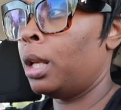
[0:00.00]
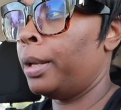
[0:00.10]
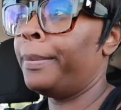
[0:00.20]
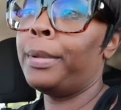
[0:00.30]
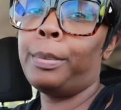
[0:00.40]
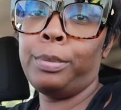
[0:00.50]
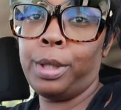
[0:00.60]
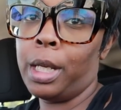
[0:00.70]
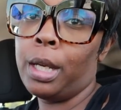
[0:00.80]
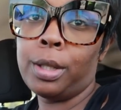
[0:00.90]
I'm,
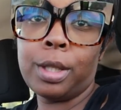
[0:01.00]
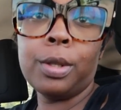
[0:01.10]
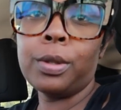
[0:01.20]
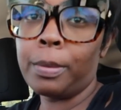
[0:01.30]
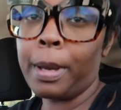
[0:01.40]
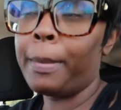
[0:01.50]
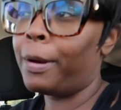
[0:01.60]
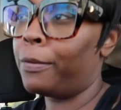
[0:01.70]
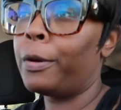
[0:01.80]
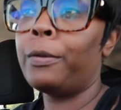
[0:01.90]
I'm dead serious about
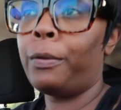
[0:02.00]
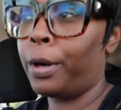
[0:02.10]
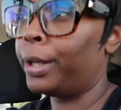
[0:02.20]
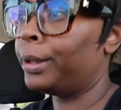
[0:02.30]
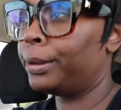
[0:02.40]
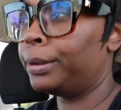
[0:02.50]
my friend Frank.